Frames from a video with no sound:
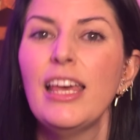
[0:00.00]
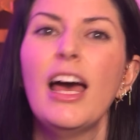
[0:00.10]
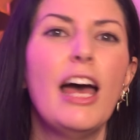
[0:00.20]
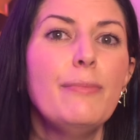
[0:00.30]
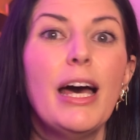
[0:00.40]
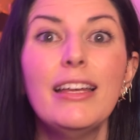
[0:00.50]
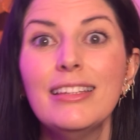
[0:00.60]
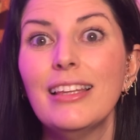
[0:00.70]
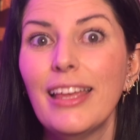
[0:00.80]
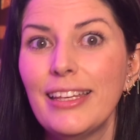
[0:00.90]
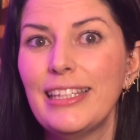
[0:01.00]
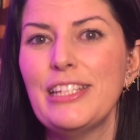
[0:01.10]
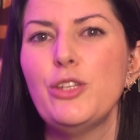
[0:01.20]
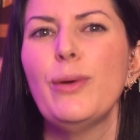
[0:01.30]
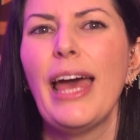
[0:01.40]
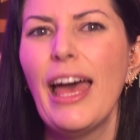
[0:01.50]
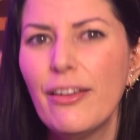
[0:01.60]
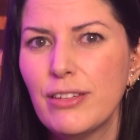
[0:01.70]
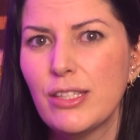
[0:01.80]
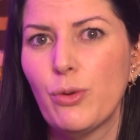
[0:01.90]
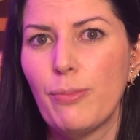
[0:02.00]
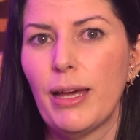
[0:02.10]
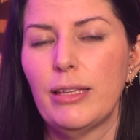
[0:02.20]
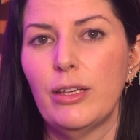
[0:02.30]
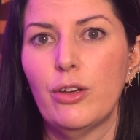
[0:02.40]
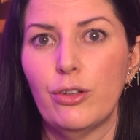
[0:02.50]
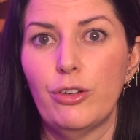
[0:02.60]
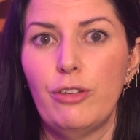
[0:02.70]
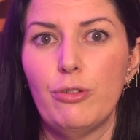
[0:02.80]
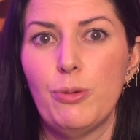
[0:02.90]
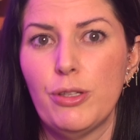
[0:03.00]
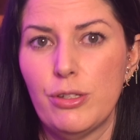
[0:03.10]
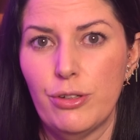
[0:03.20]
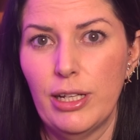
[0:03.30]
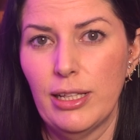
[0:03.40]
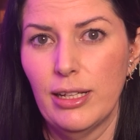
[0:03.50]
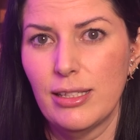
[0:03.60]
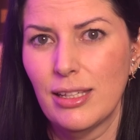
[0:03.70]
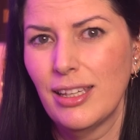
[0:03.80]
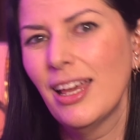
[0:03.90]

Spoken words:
I'm unlikely to ever swap out the concrete repository class?